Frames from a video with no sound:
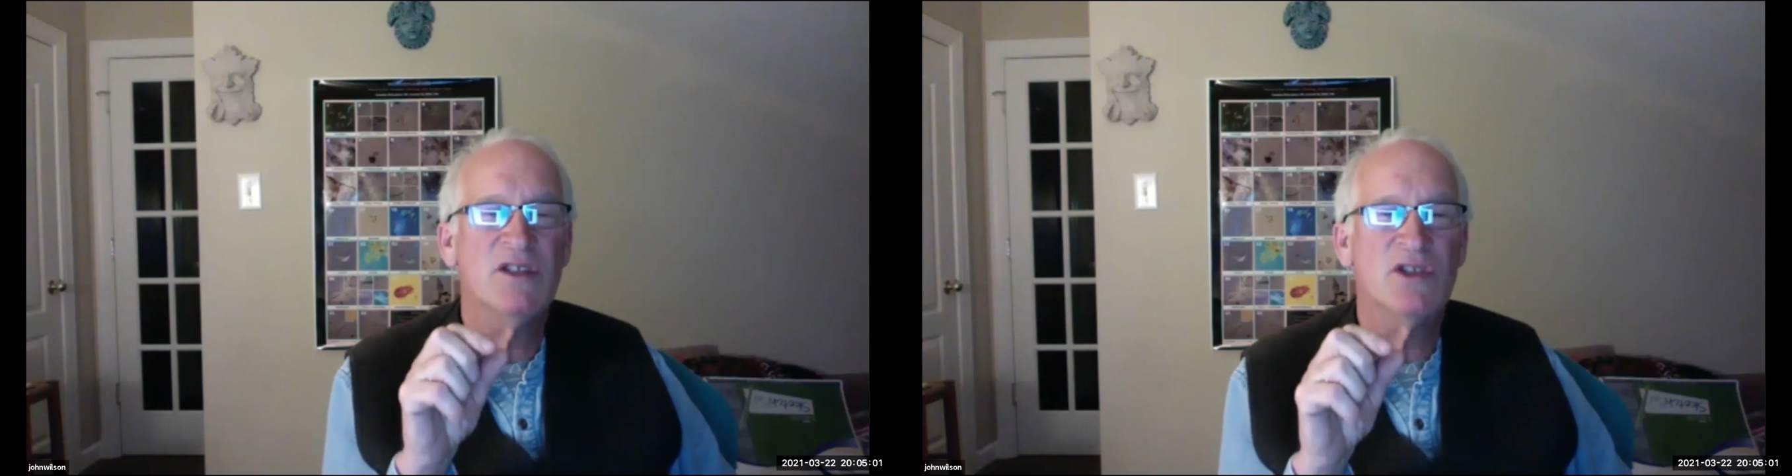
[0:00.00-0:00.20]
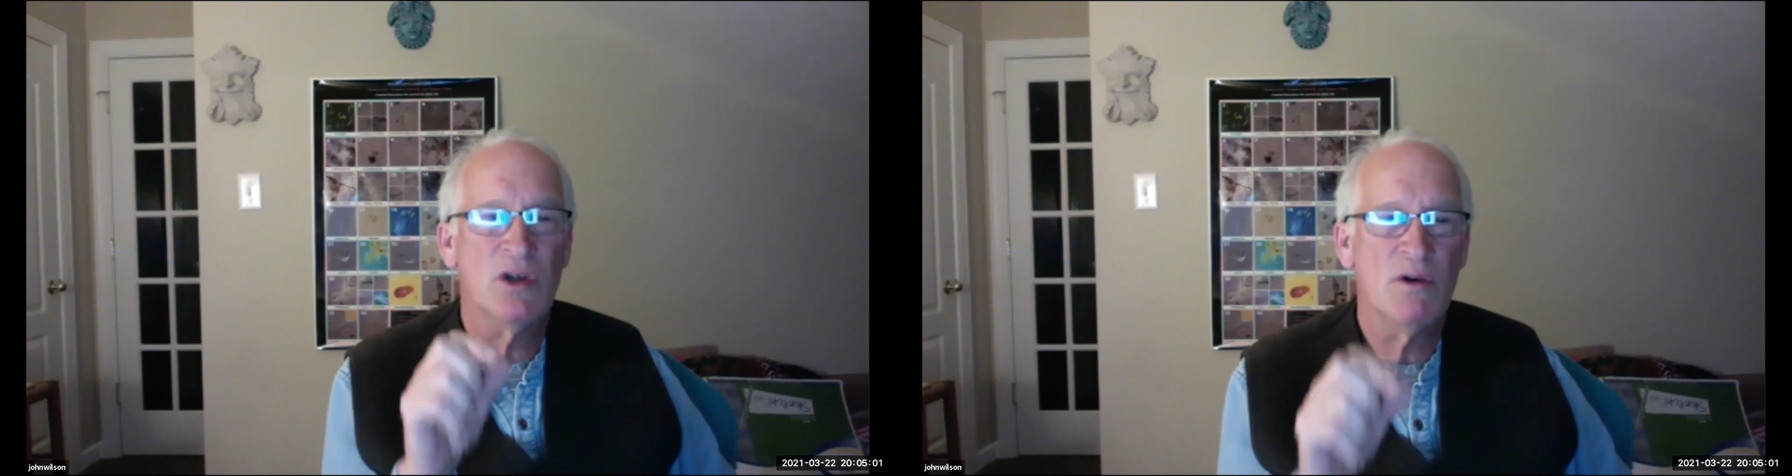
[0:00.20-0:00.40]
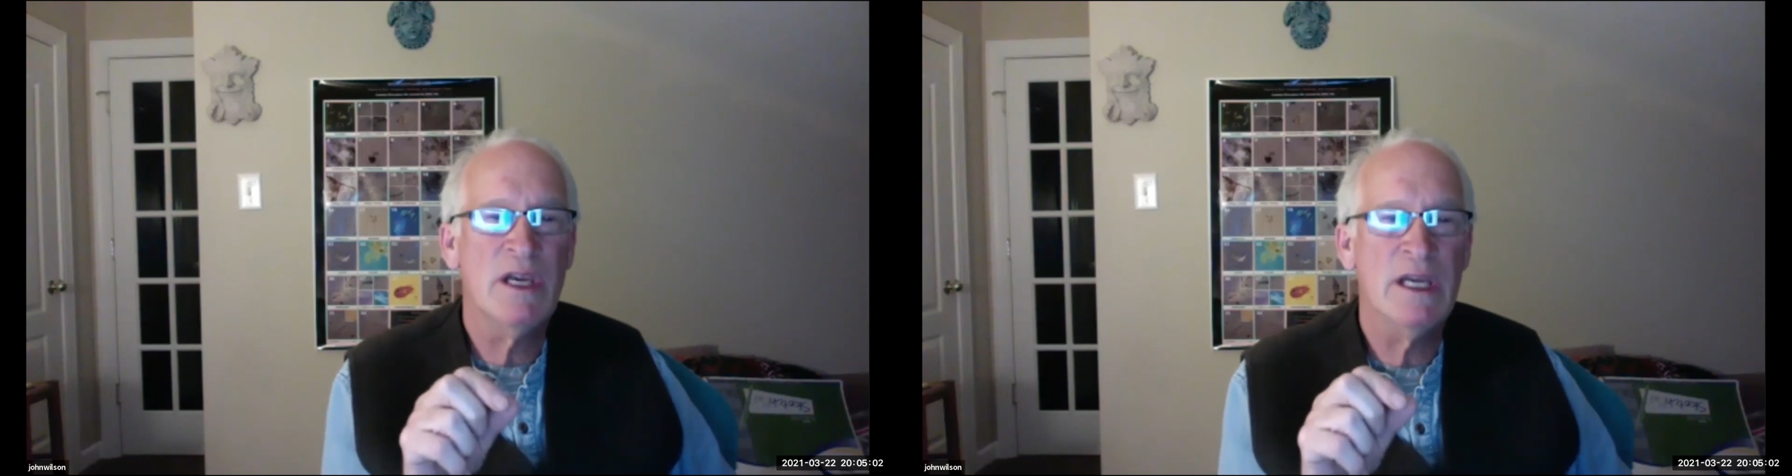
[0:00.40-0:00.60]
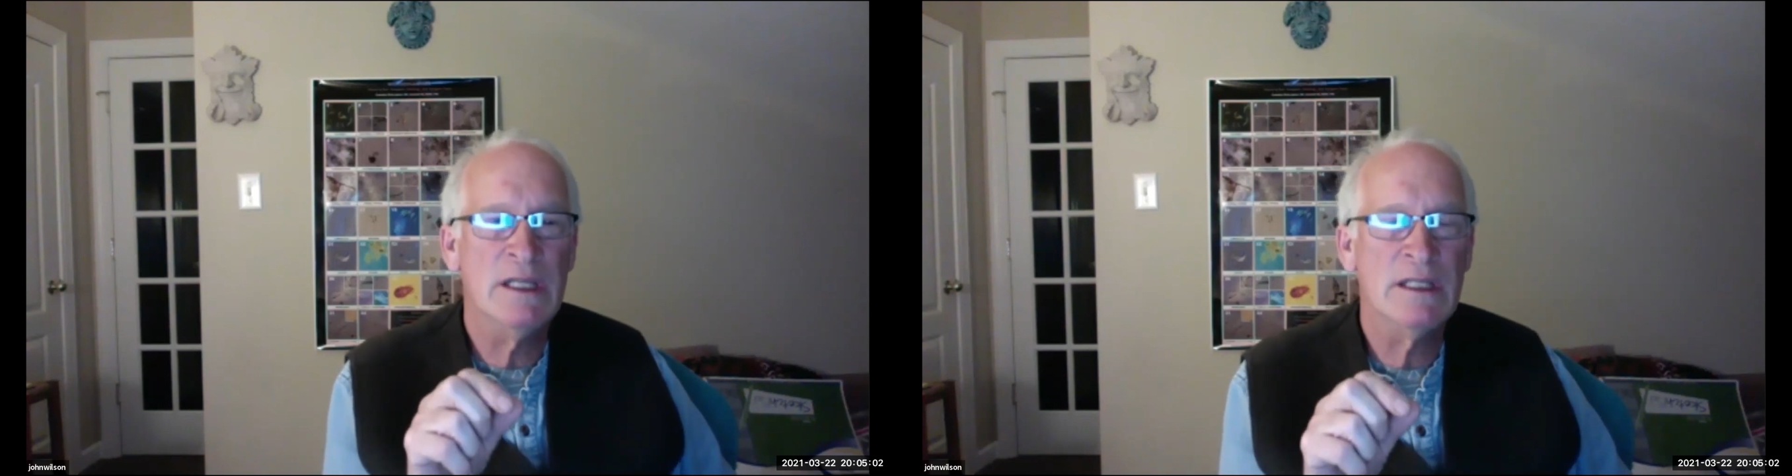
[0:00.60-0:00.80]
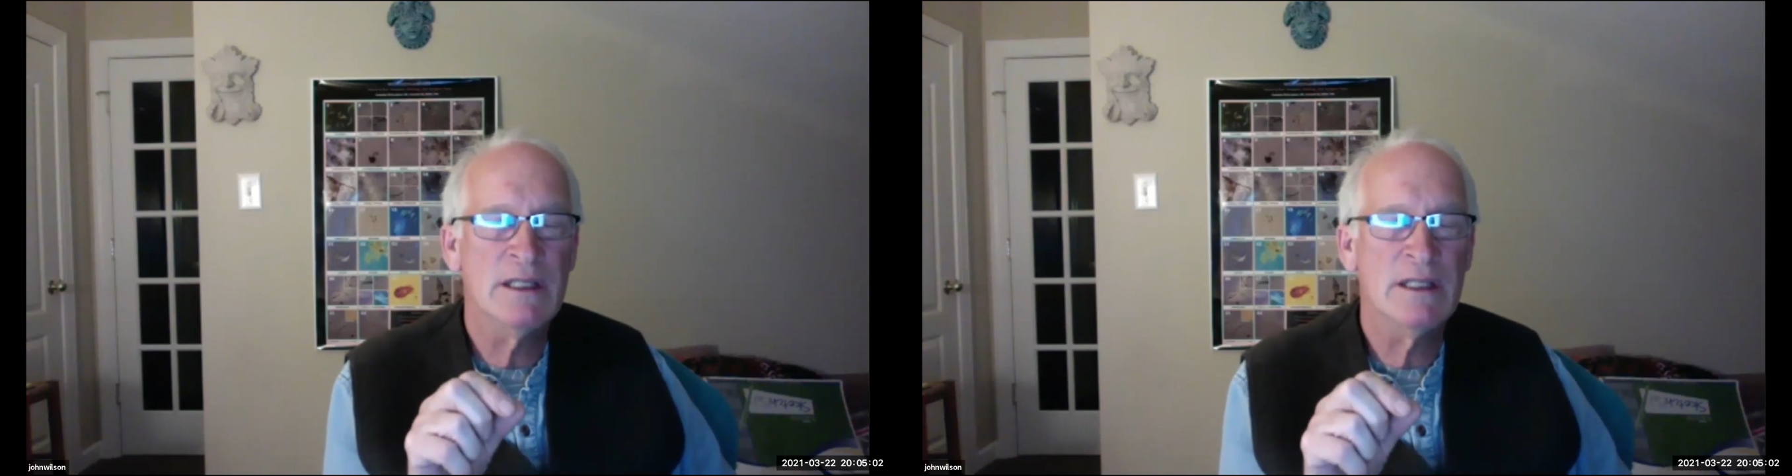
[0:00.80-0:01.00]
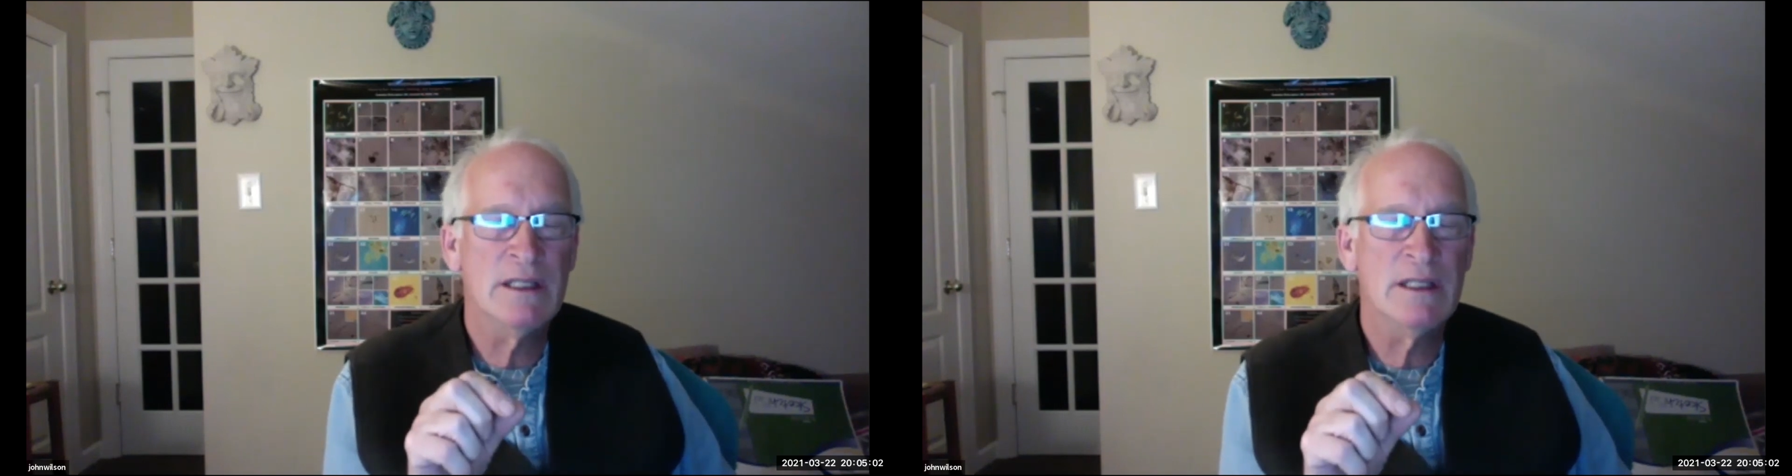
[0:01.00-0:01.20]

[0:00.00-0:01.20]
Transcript: screens,